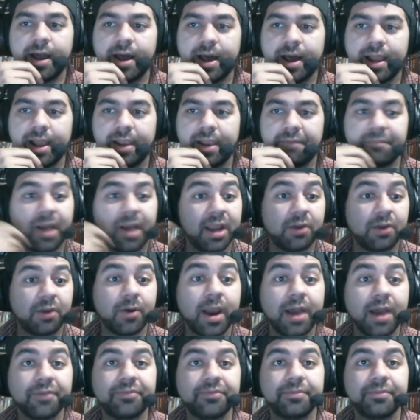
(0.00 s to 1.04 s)
I love
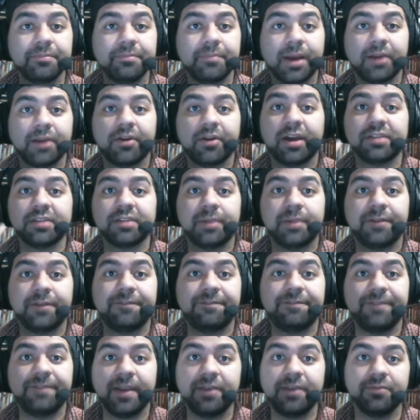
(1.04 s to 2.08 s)
Minecraft. Minecraft's my
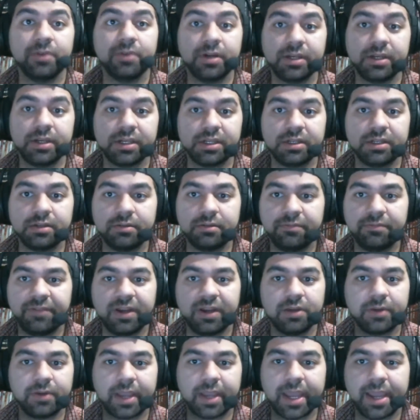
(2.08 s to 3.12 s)
favorite
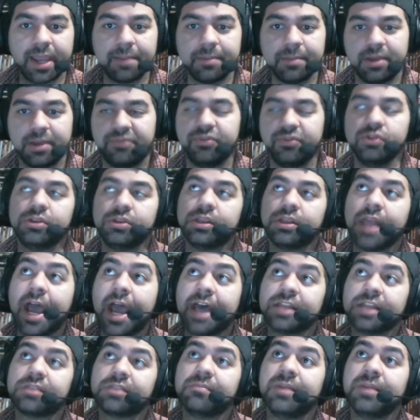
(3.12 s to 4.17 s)
video game. If you
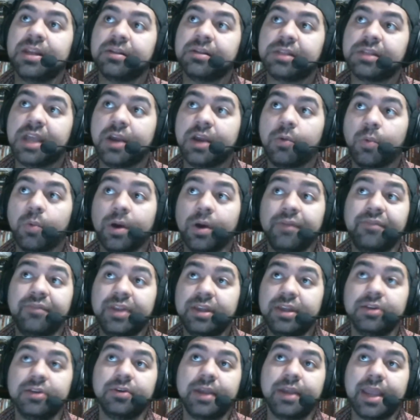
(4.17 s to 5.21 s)
ask me to take one
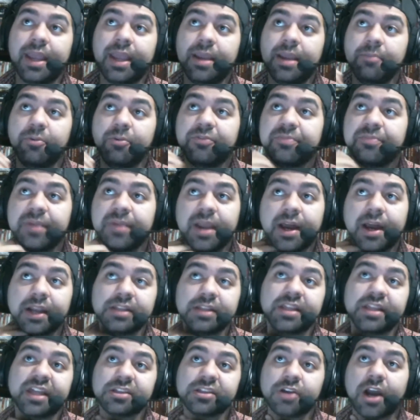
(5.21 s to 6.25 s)
video game with me on a
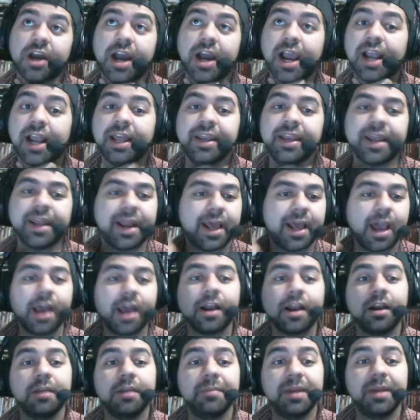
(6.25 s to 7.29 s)
desert island that I had
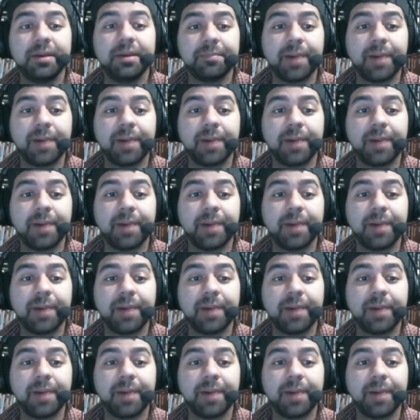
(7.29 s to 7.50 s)
unlimited